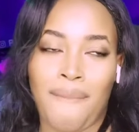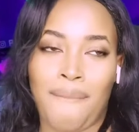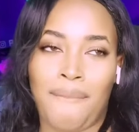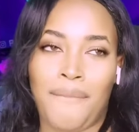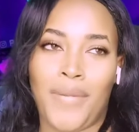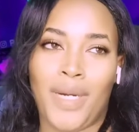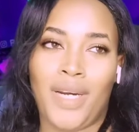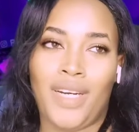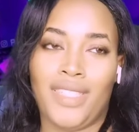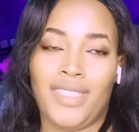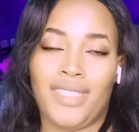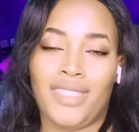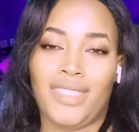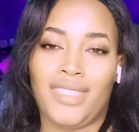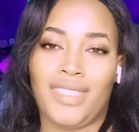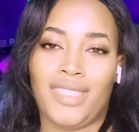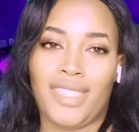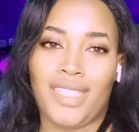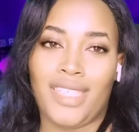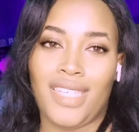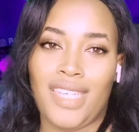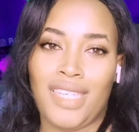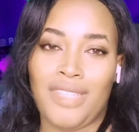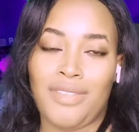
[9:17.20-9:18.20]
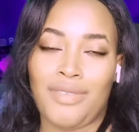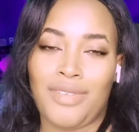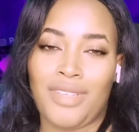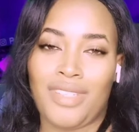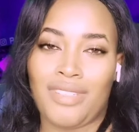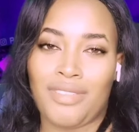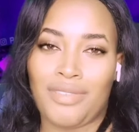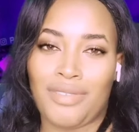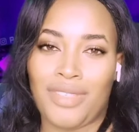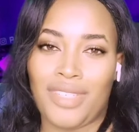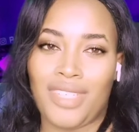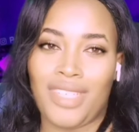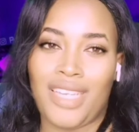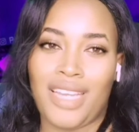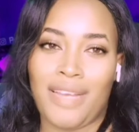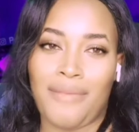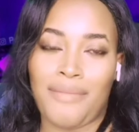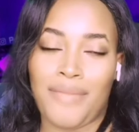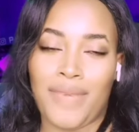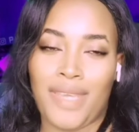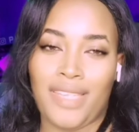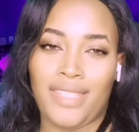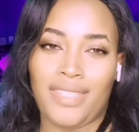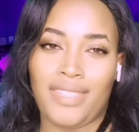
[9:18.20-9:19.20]
But it was really
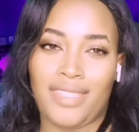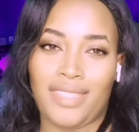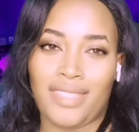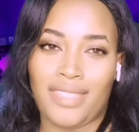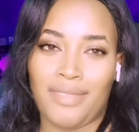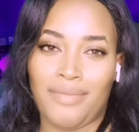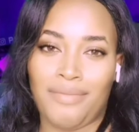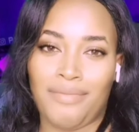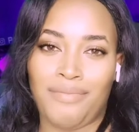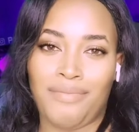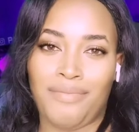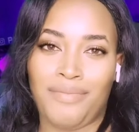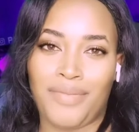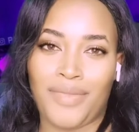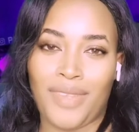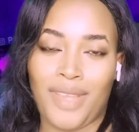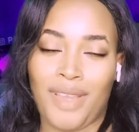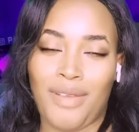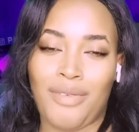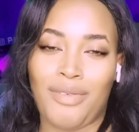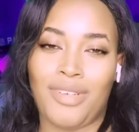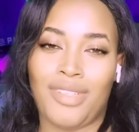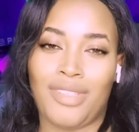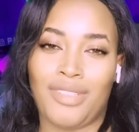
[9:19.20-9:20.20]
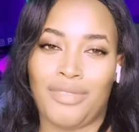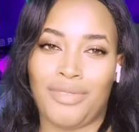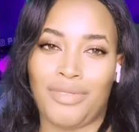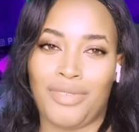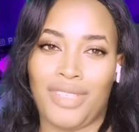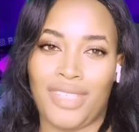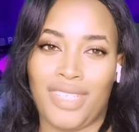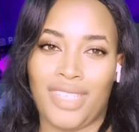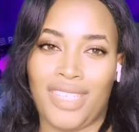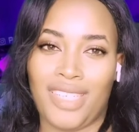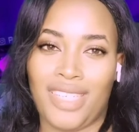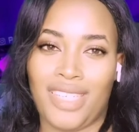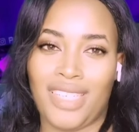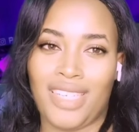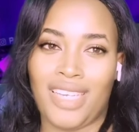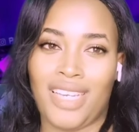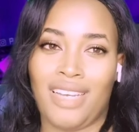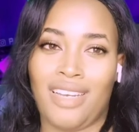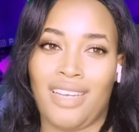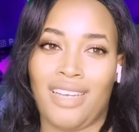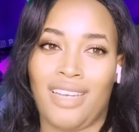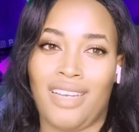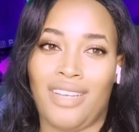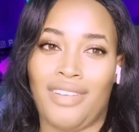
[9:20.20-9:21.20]
amazing. It was really,
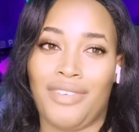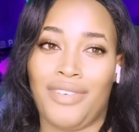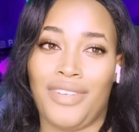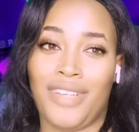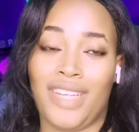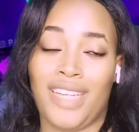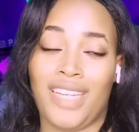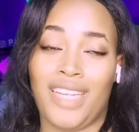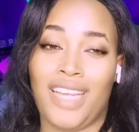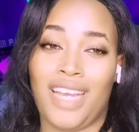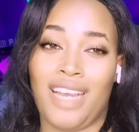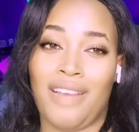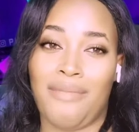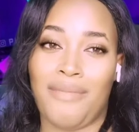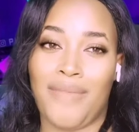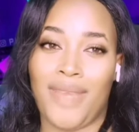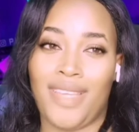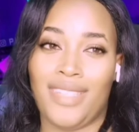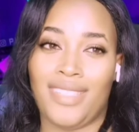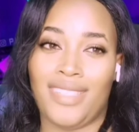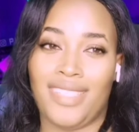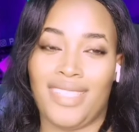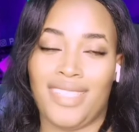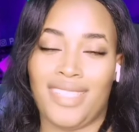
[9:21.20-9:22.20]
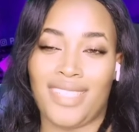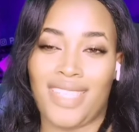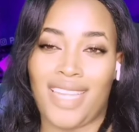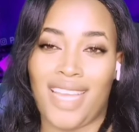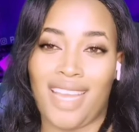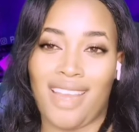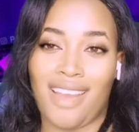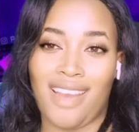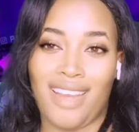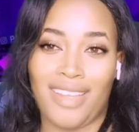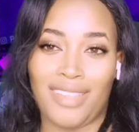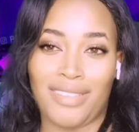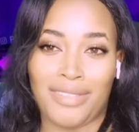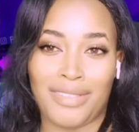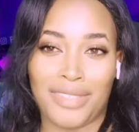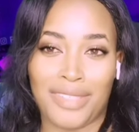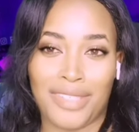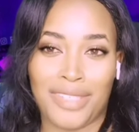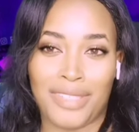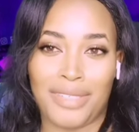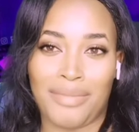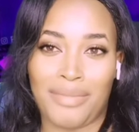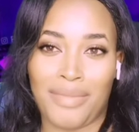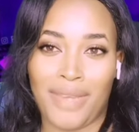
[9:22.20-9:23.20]
really amazing. It's like God
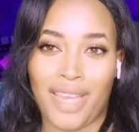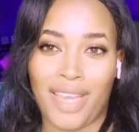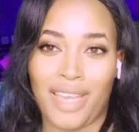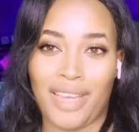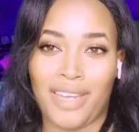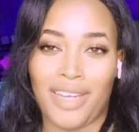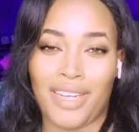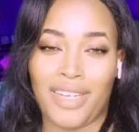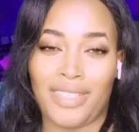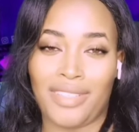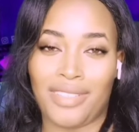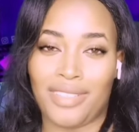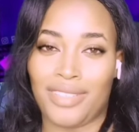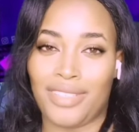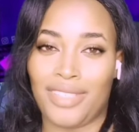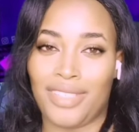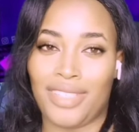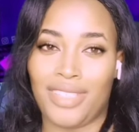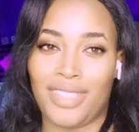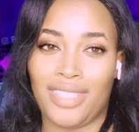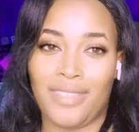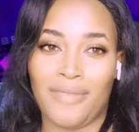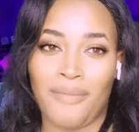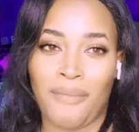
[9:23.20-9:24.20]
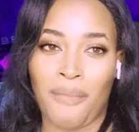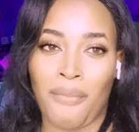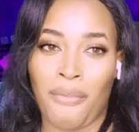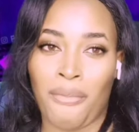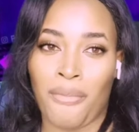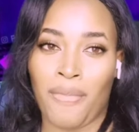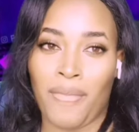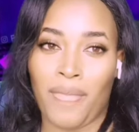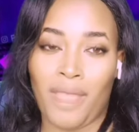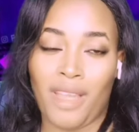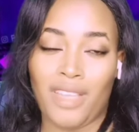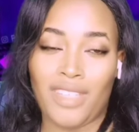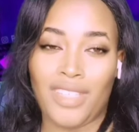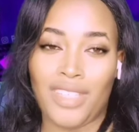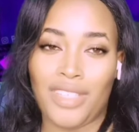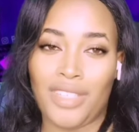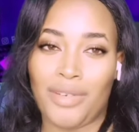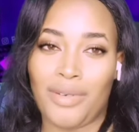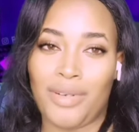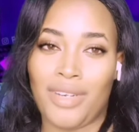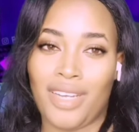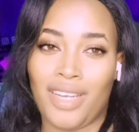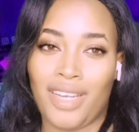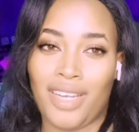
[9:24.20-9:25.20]
touching my heart, touching
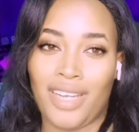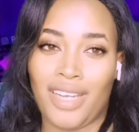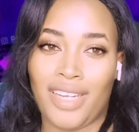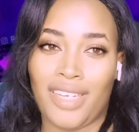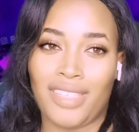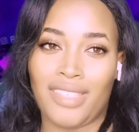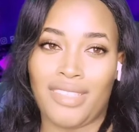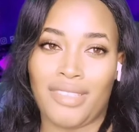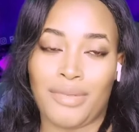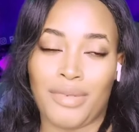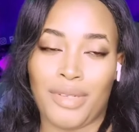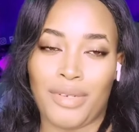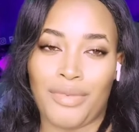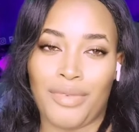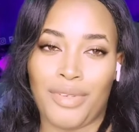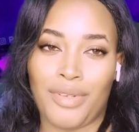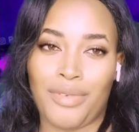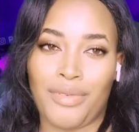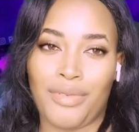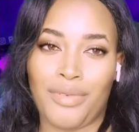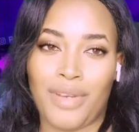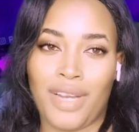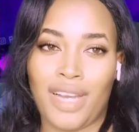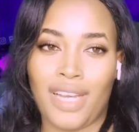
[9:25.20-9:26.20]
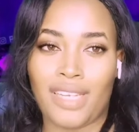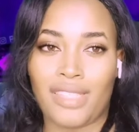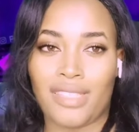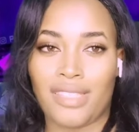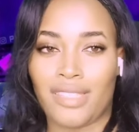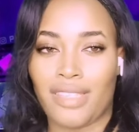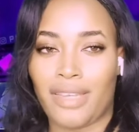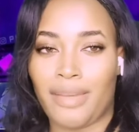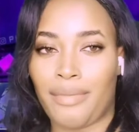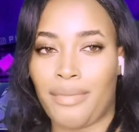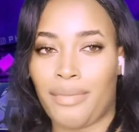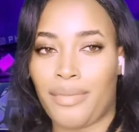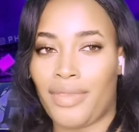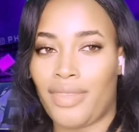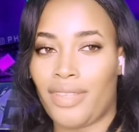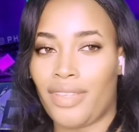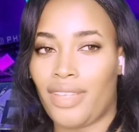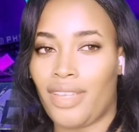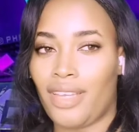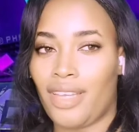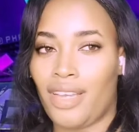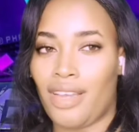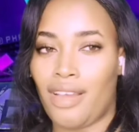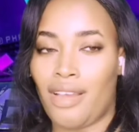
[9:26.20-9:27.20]
our hearts when we do accept
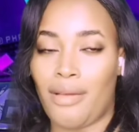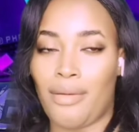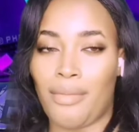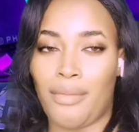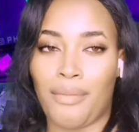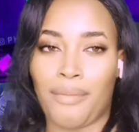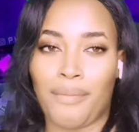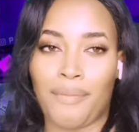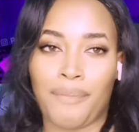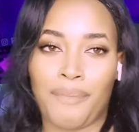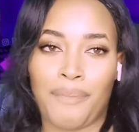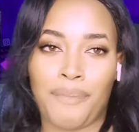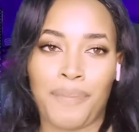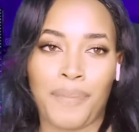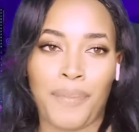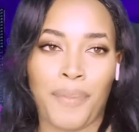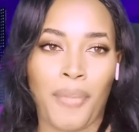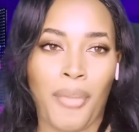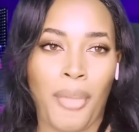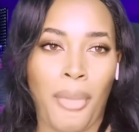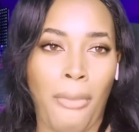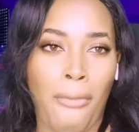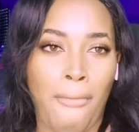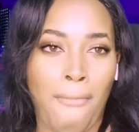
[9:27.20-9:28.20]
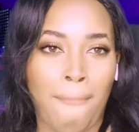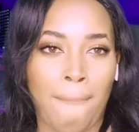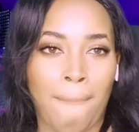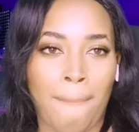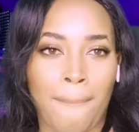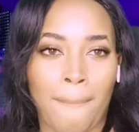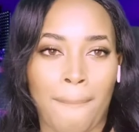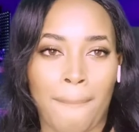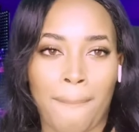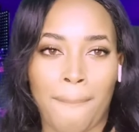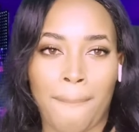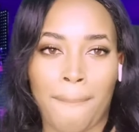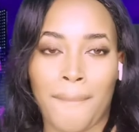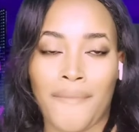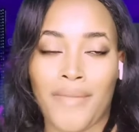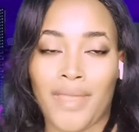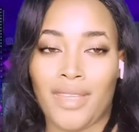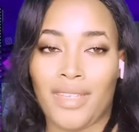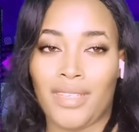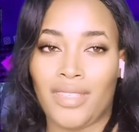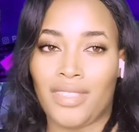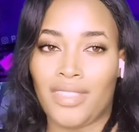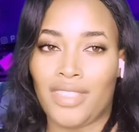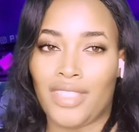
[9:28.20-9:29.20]

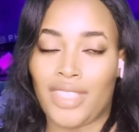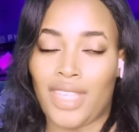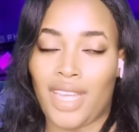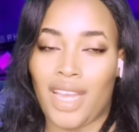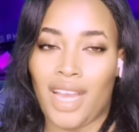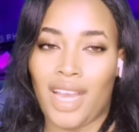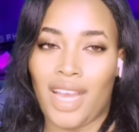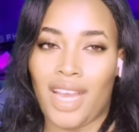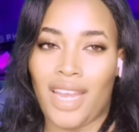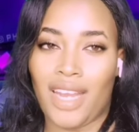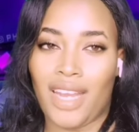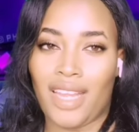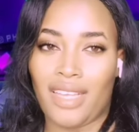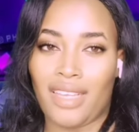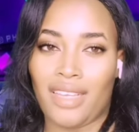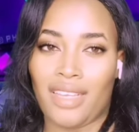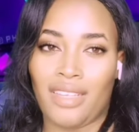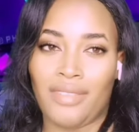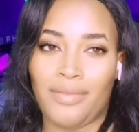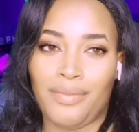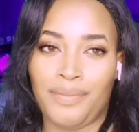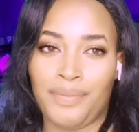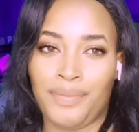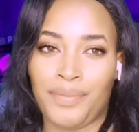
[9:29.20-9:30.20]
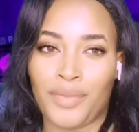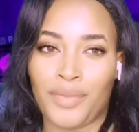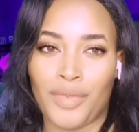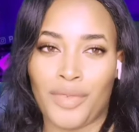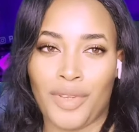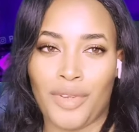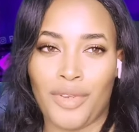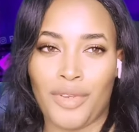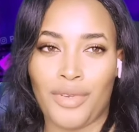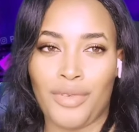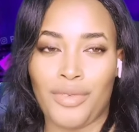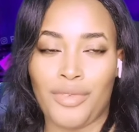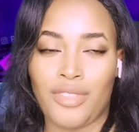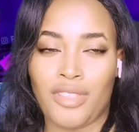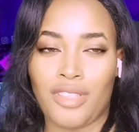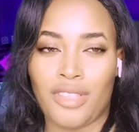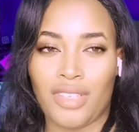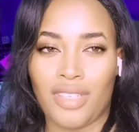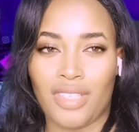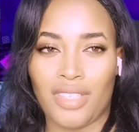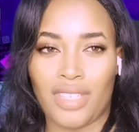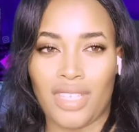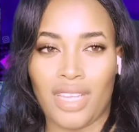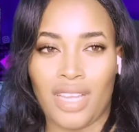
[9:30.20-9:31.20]
the shahada. When you do
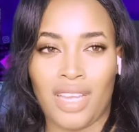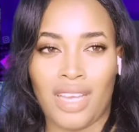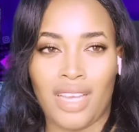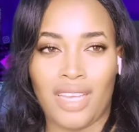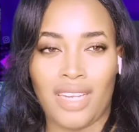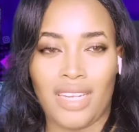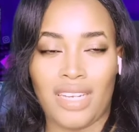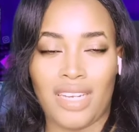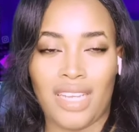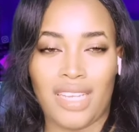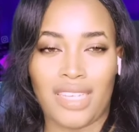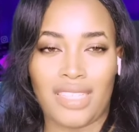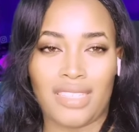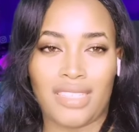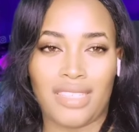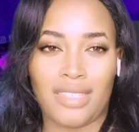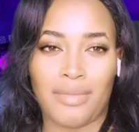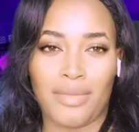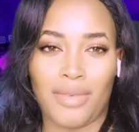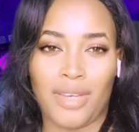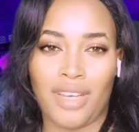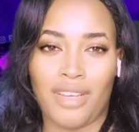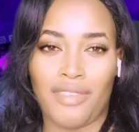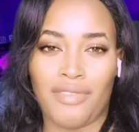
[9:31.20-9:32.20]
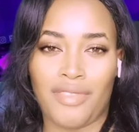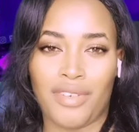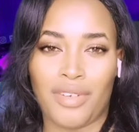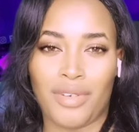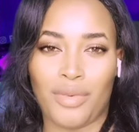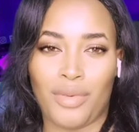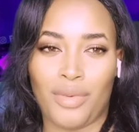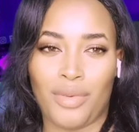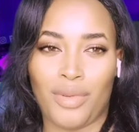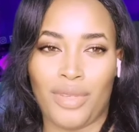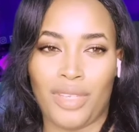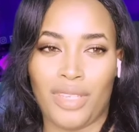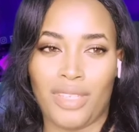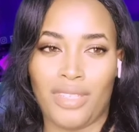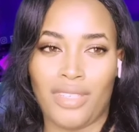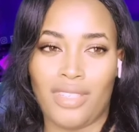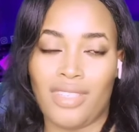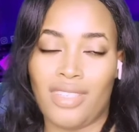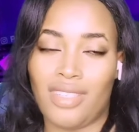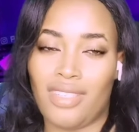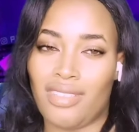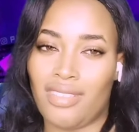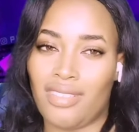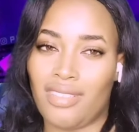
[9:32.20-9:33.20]
say the shahada and accept God for who
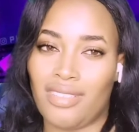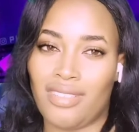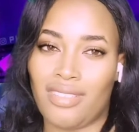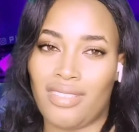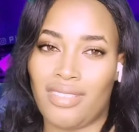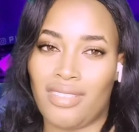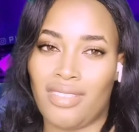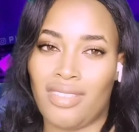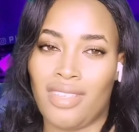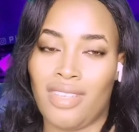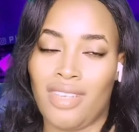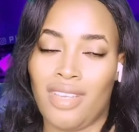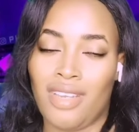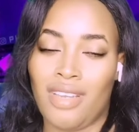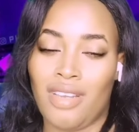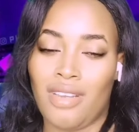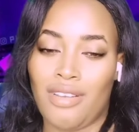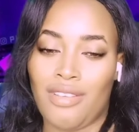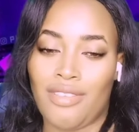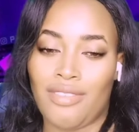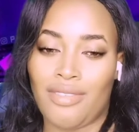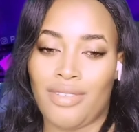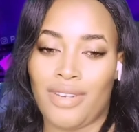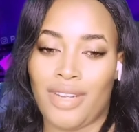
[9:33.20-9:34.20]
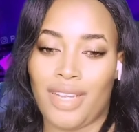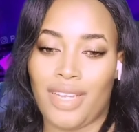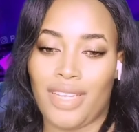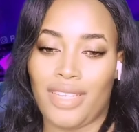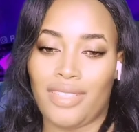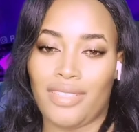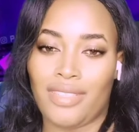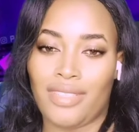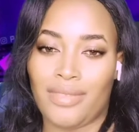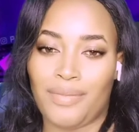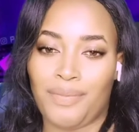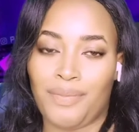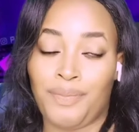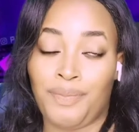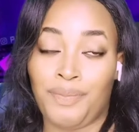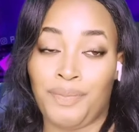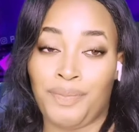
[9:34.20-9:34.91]
He is, right?